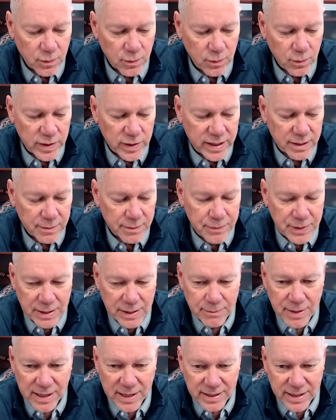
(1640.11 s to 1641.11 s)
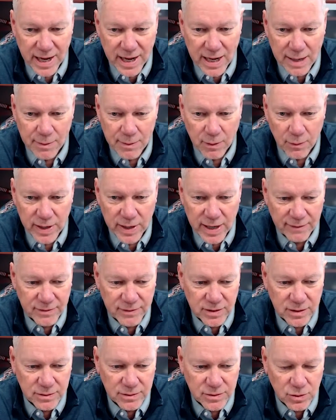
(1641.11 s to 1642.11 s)
we compete by day, but we have
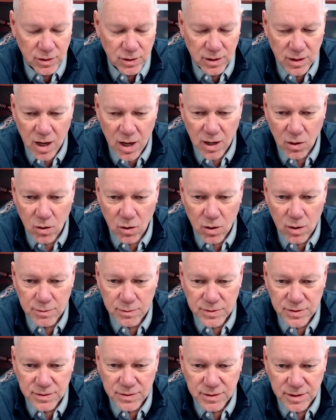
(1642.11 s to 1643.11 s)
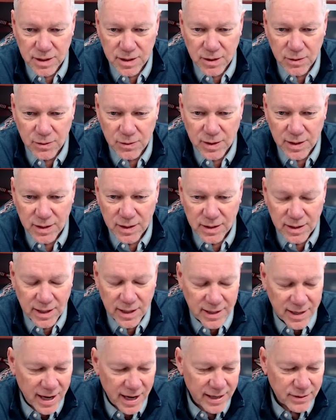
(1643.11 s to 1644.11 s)
to sort of lock arms,
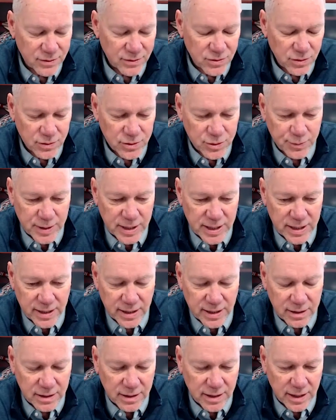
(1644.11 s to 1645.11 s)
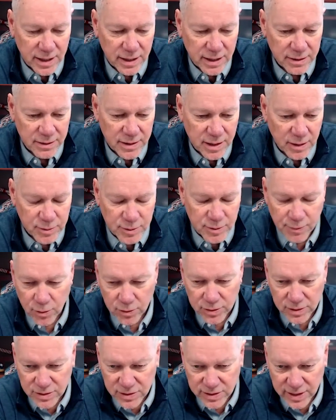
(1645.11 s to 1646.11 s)
at night, so to speak, and help
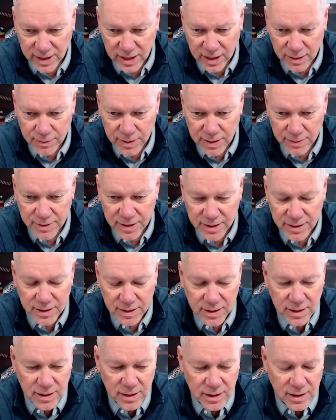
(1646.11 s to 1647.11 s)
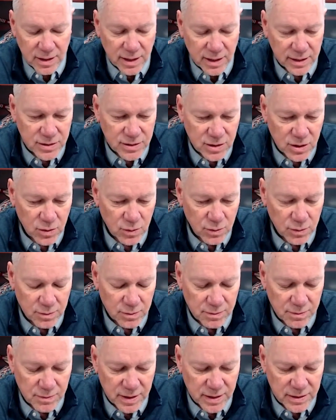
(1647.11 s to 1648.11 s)
support the Second Amendment. And so
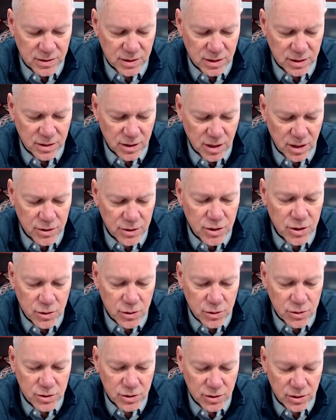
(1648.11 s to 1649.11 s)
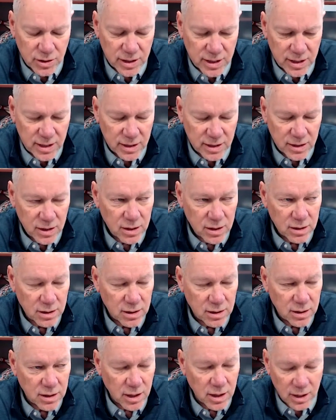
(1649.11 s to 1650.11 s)
it's a unusually
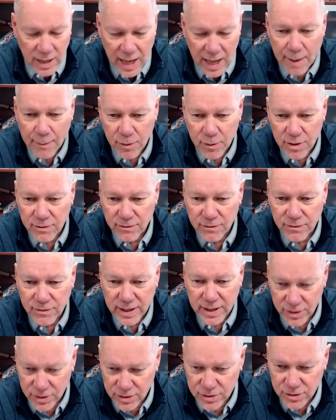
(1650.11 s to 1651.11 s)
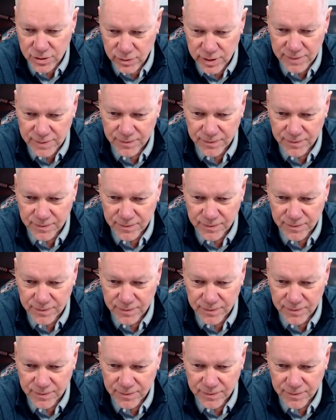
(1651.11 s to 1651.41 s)
collaborative industry.